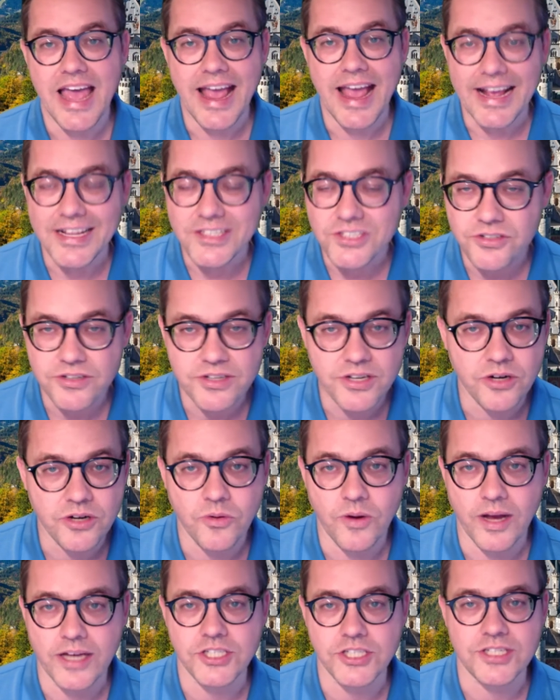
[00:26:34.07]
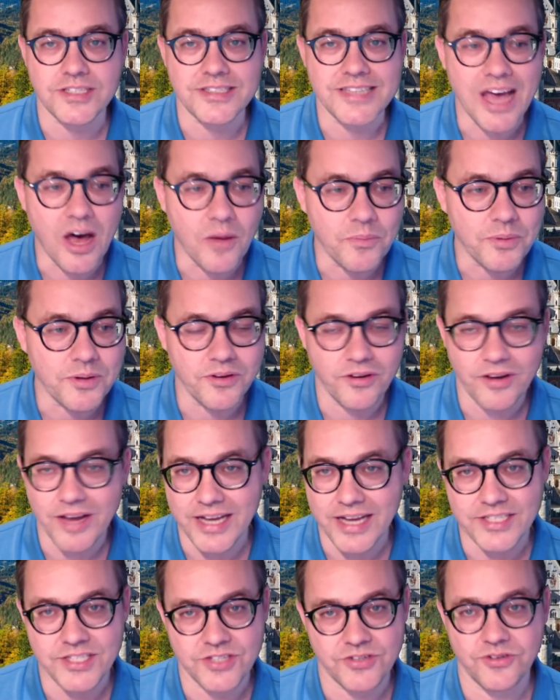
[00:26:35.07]
answering your questions, helping you
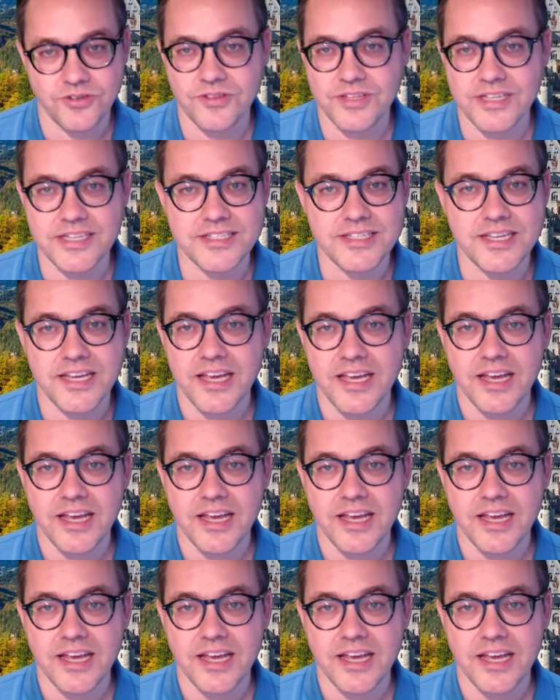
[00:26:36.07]
guys through these,